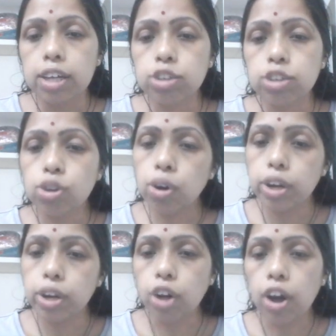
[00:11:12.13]
so
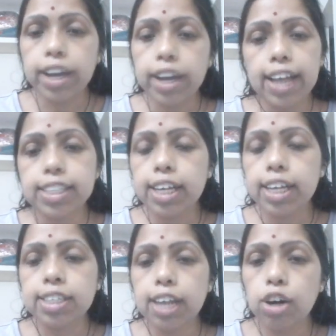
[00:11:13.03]
in all
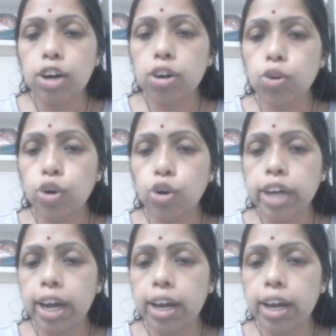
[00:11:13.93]
cases the code